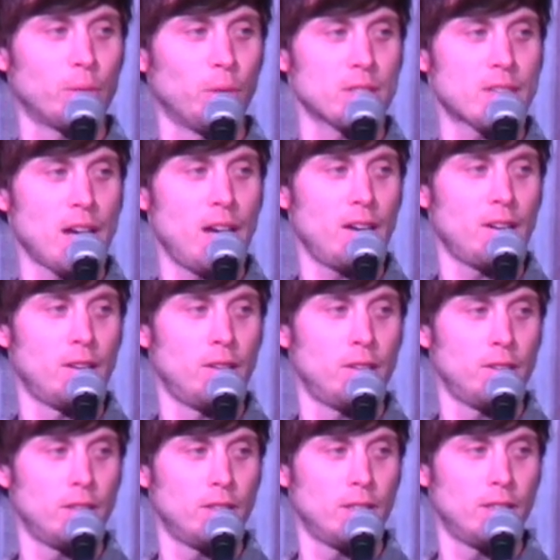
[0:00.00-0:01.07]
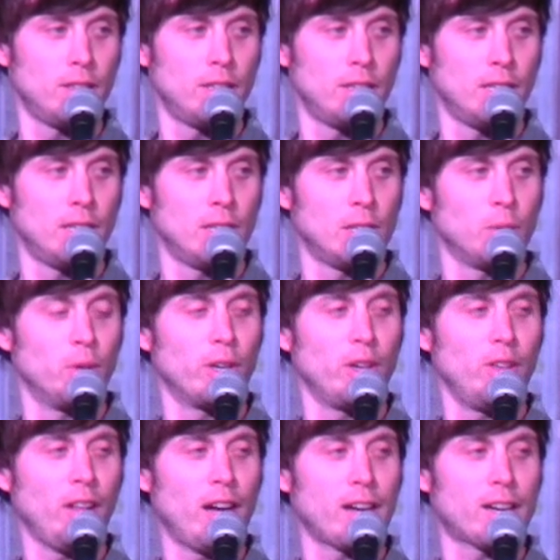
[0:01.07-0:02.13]
What's that? What do
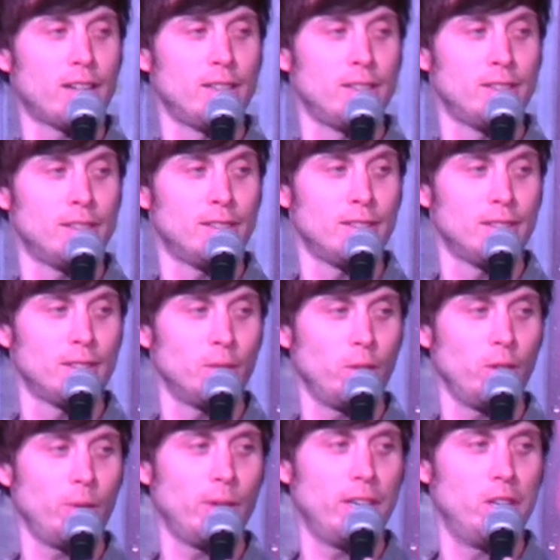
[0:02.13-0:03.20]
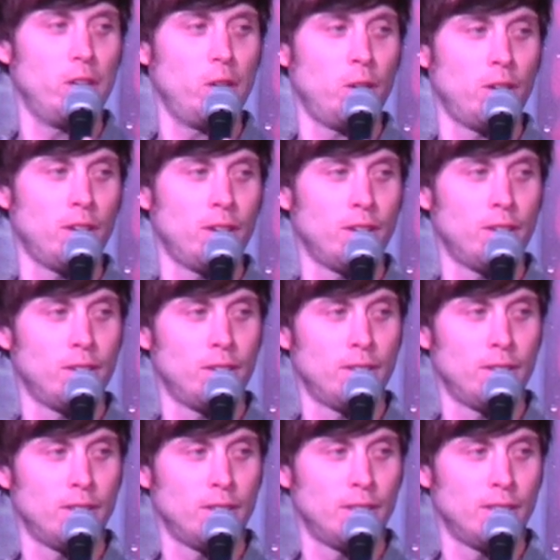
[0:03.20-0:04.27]
you like? What are you into?
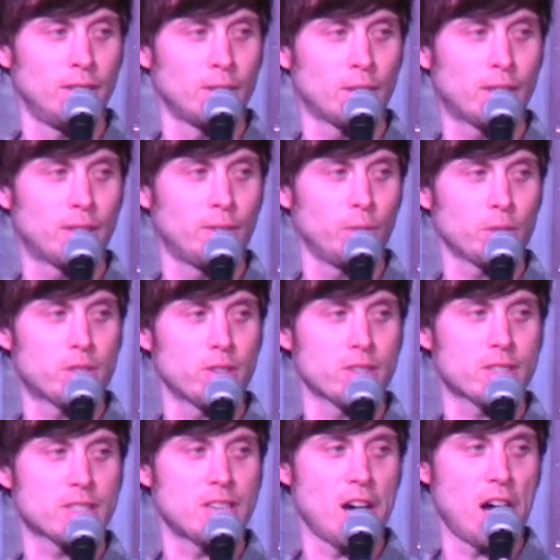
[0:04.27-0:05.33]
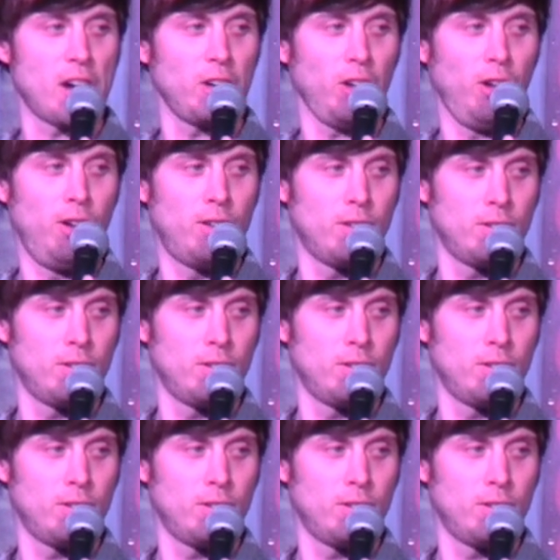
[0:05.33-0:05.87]
What's your style?